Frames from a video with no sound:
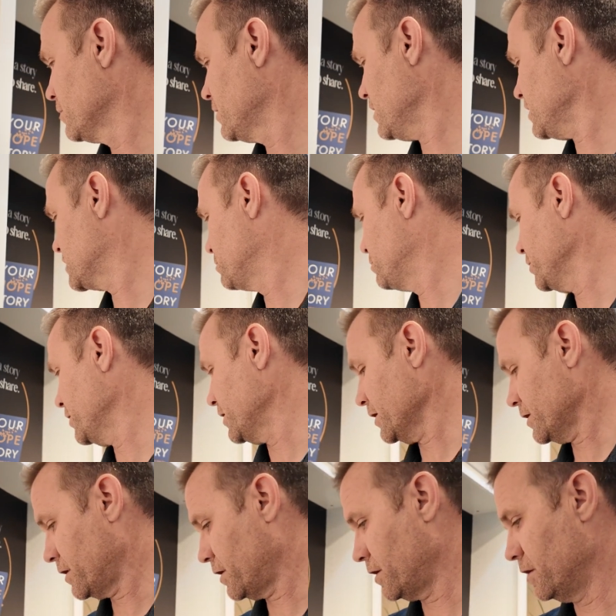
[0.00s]
this
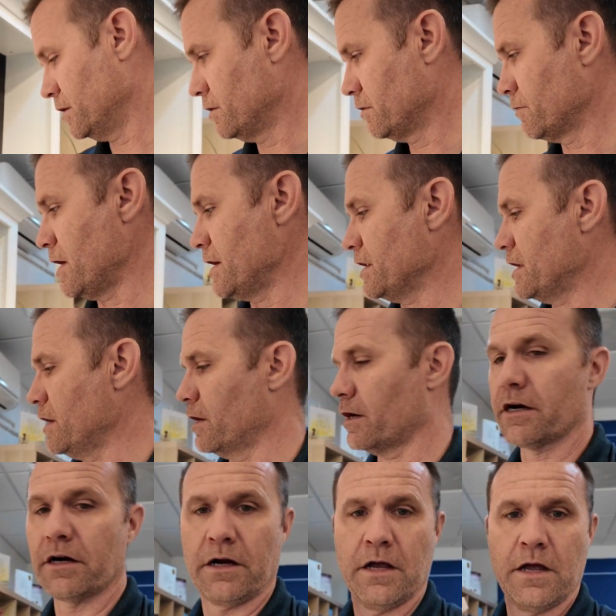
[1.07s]
book right
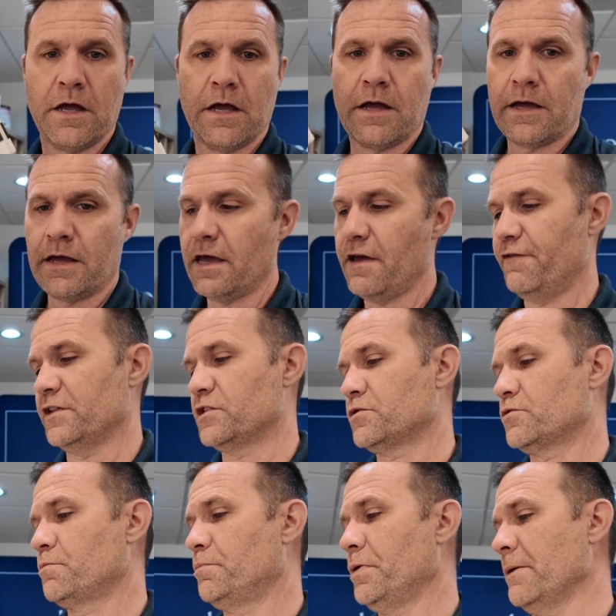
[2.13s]
here, if it's
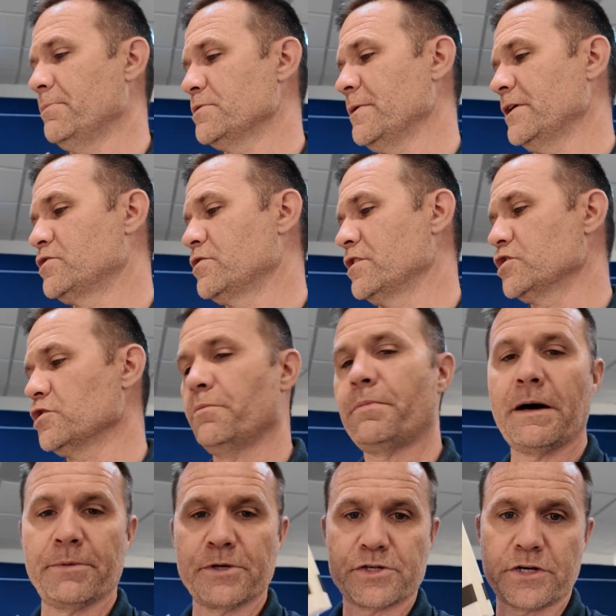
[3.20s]
published by a traditional
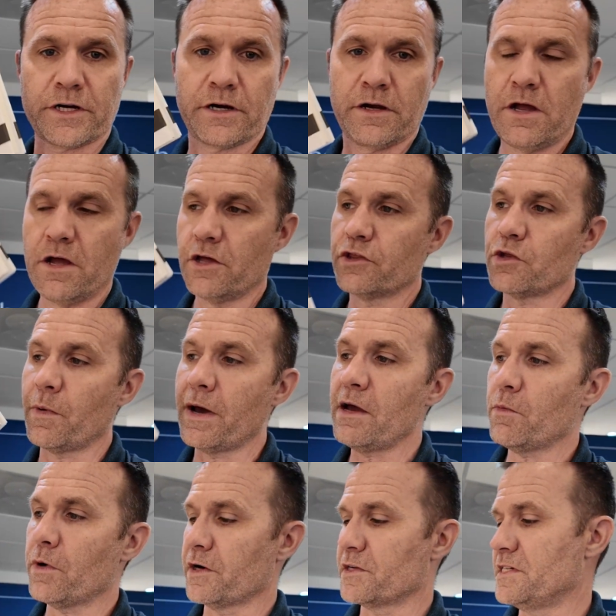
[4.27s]
publisher, the way
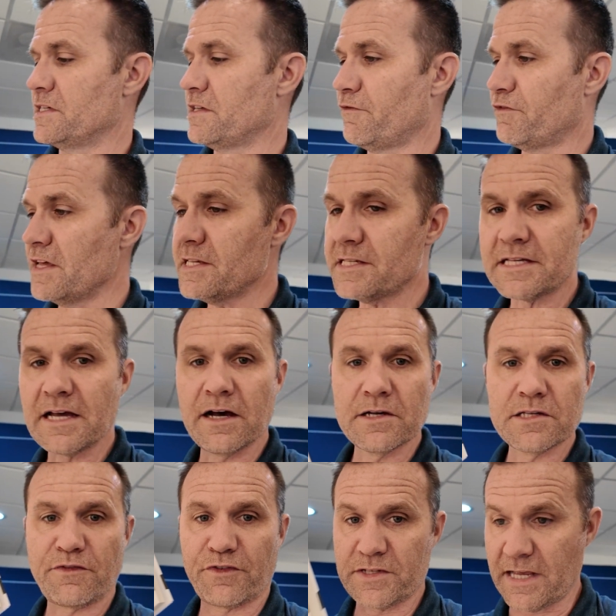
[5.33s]
it works is if this
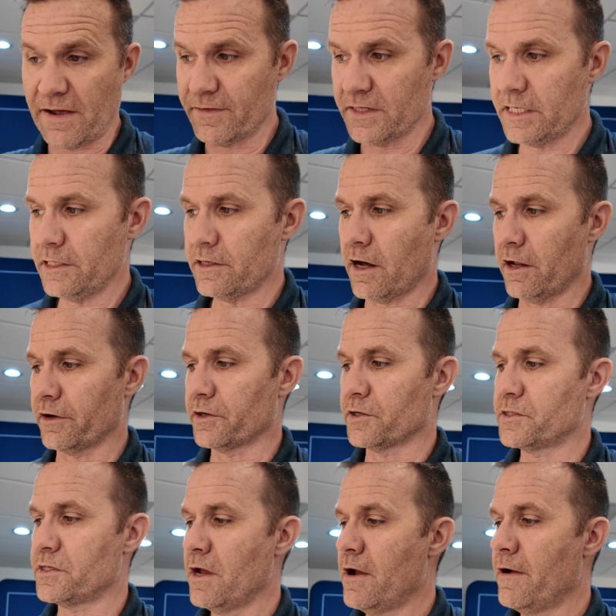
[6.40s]
sells for
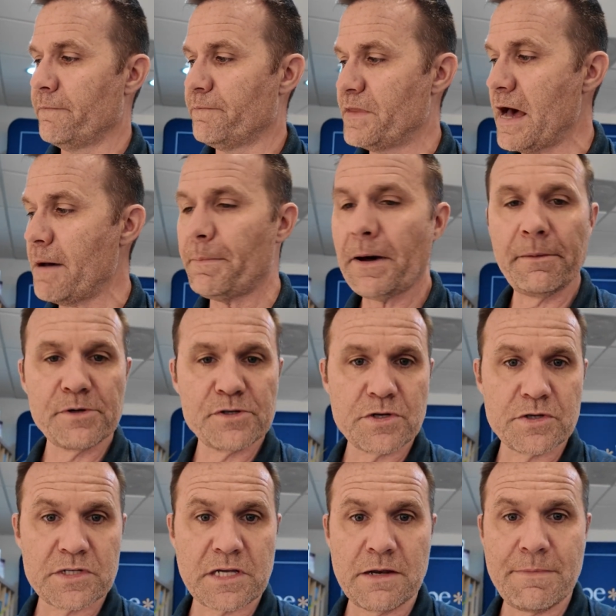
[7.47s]
$17, that publisher
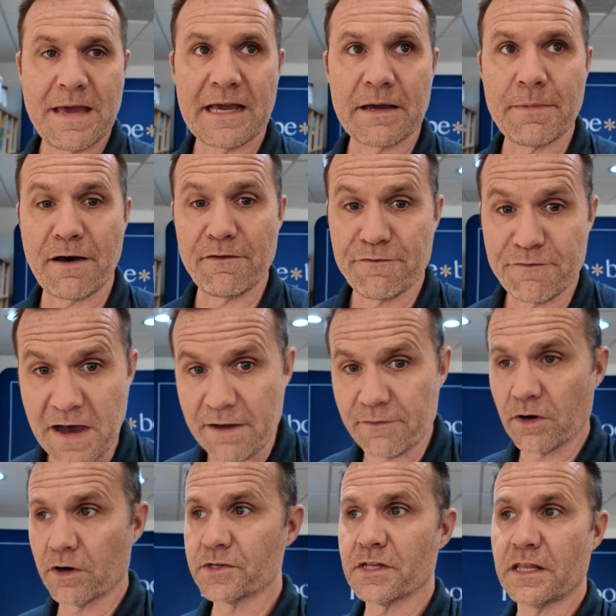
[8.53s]
is going to make about
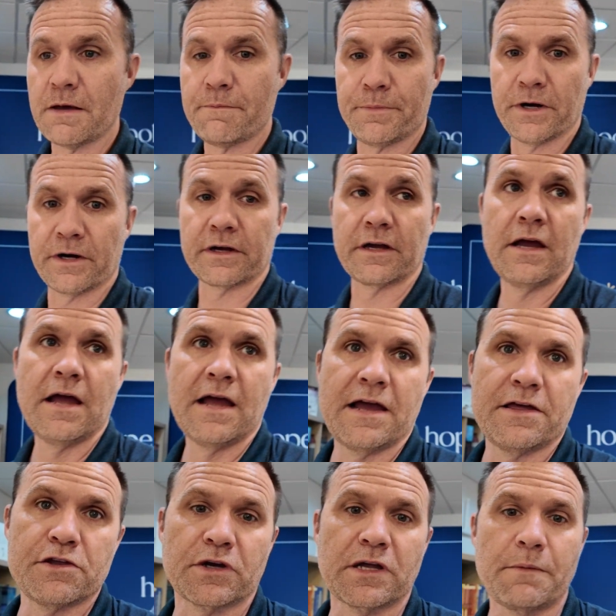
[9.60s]
$5 on that book,
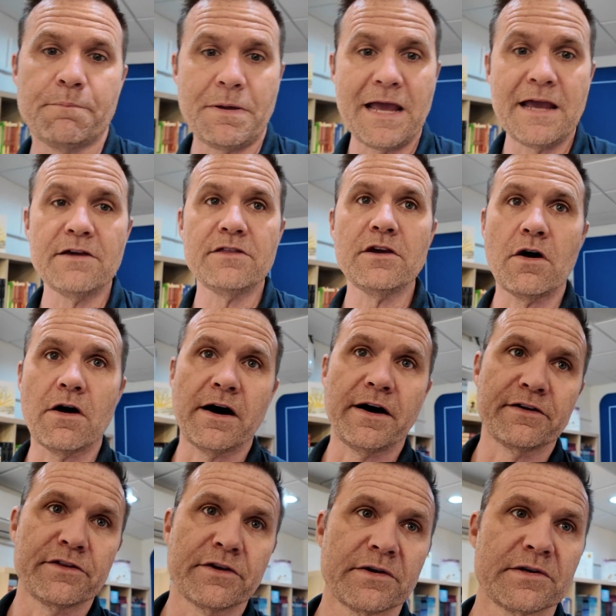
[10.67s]
and they're going to pay the
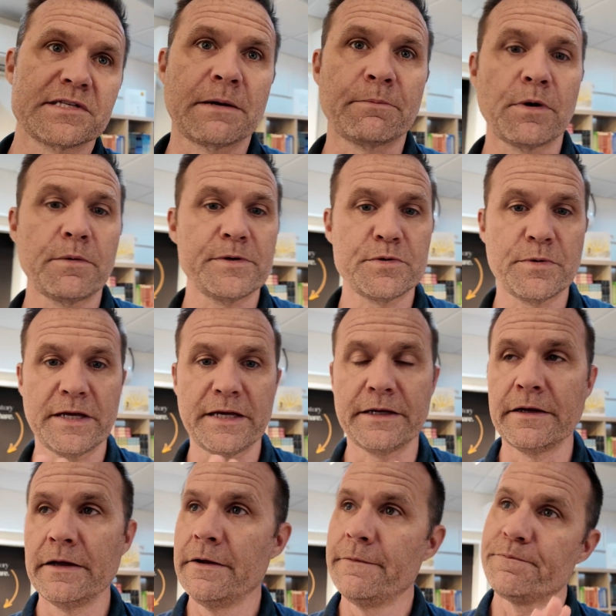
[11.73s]
author somewhere
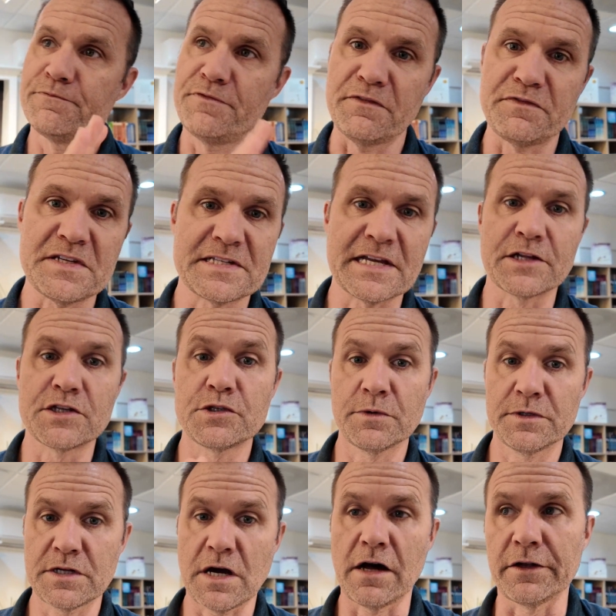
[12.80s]
between 50 cents to
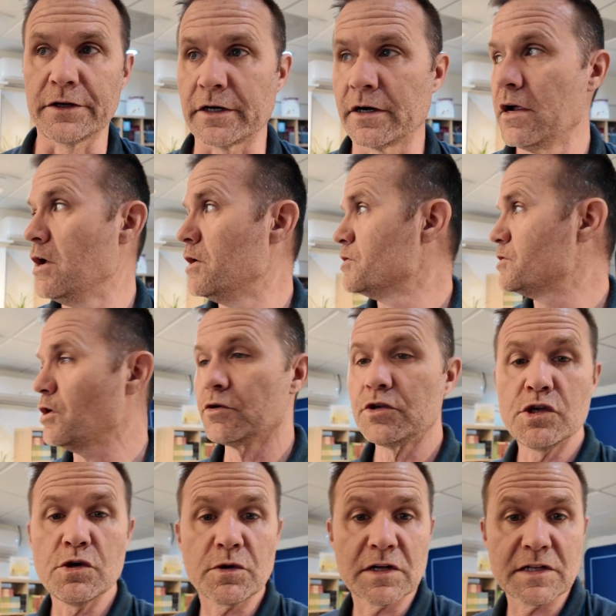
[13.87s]
$1. So
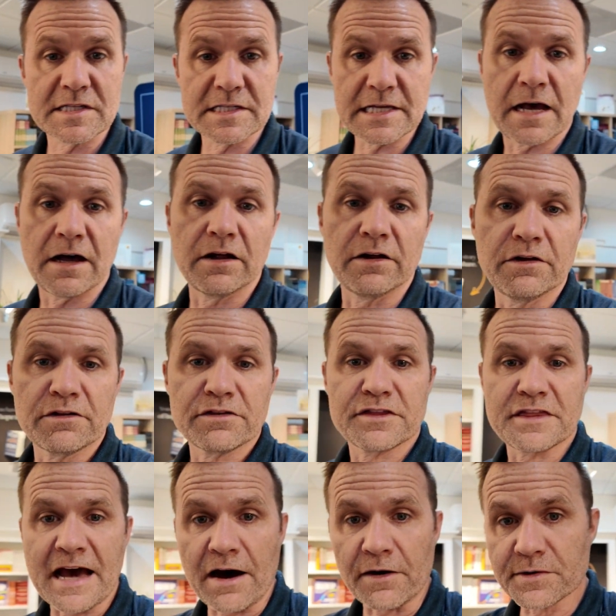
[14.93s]
you could sell
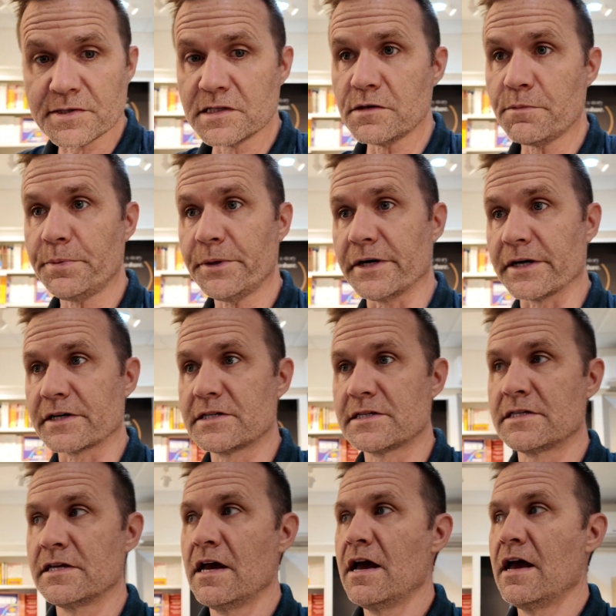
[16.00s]
thousands of
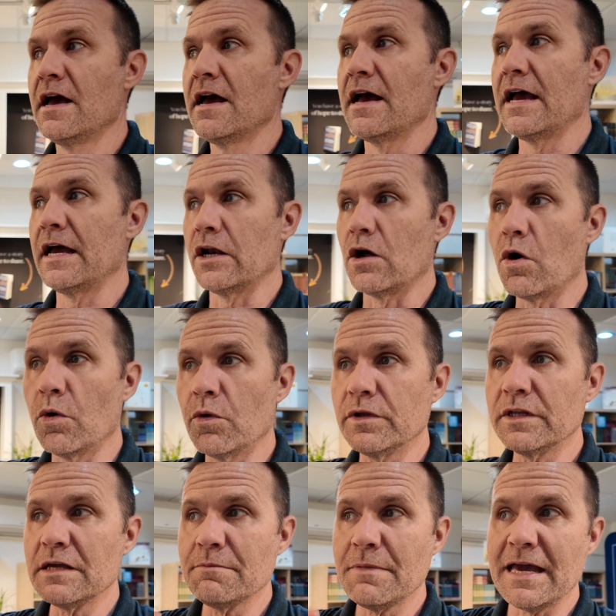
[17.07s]
books and
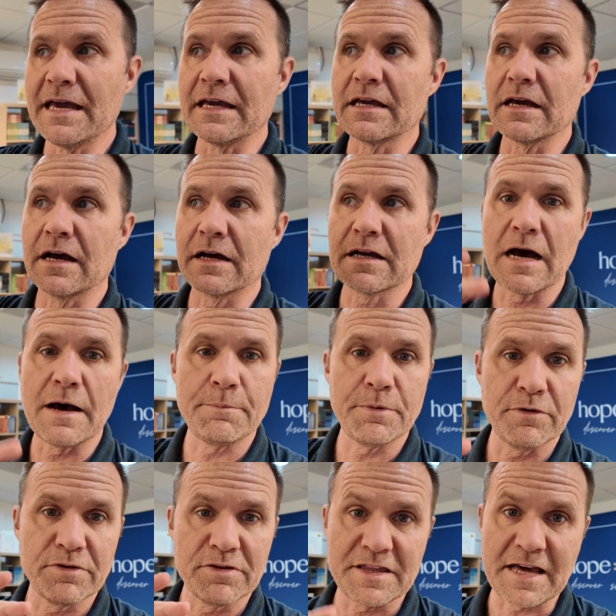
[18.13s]
only make a
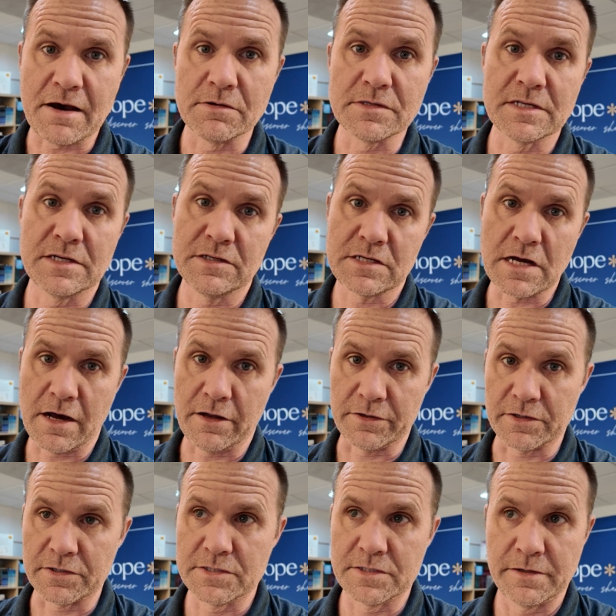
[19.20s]
couple
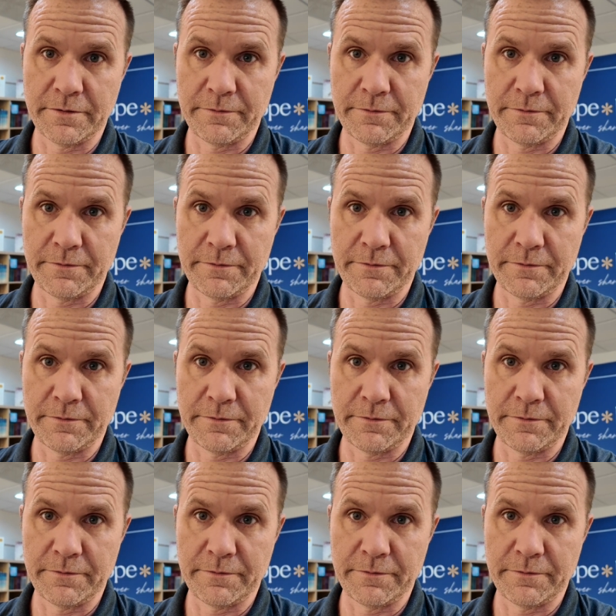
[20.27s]
$1,000s.